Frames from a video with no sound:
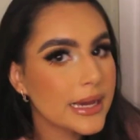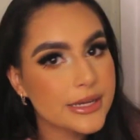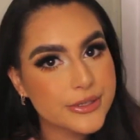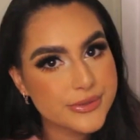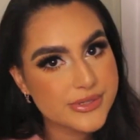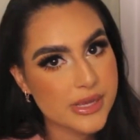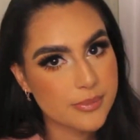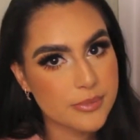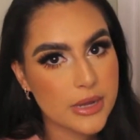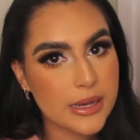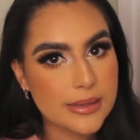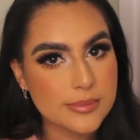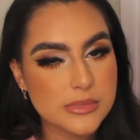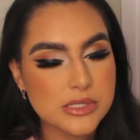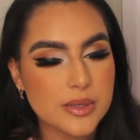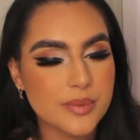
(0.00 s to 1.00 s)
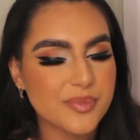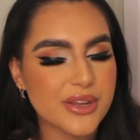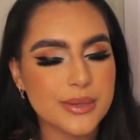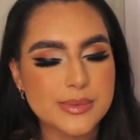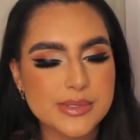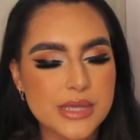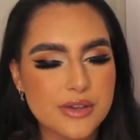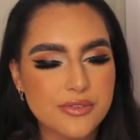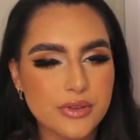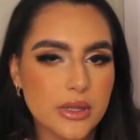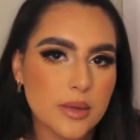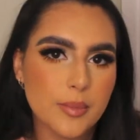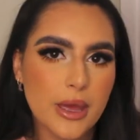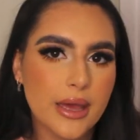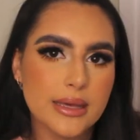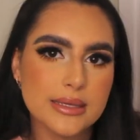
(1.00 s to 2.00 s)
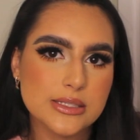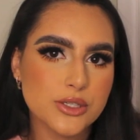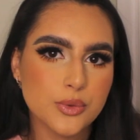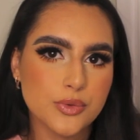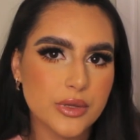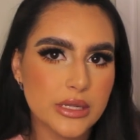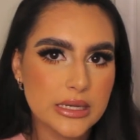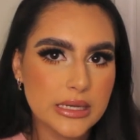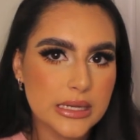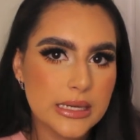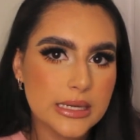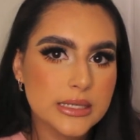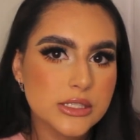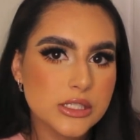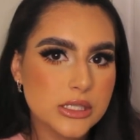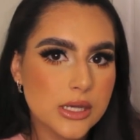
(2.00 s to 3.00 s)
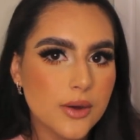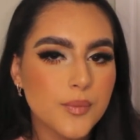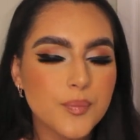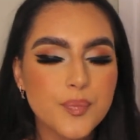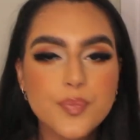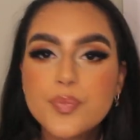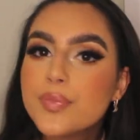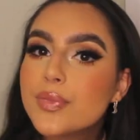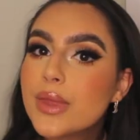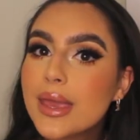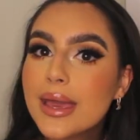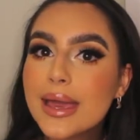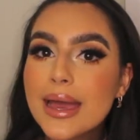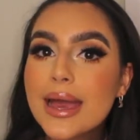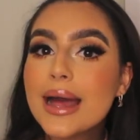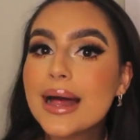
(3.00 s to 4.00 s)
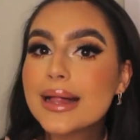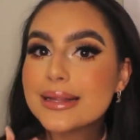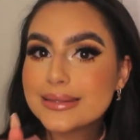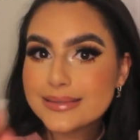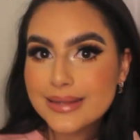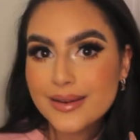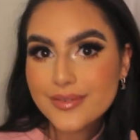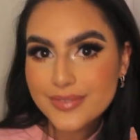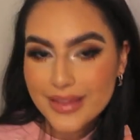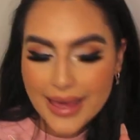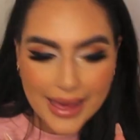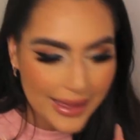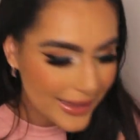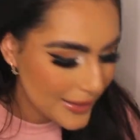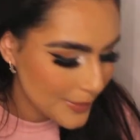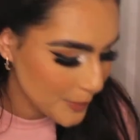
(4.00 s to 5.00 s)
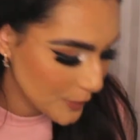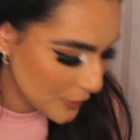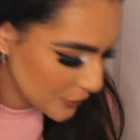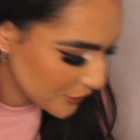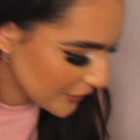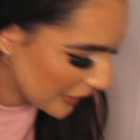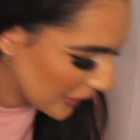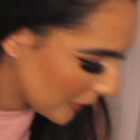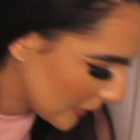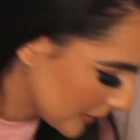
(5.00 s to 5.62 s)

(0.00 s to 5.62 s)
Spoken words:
I do sometimes I feel like my eyes don't really need it, so love that. Moving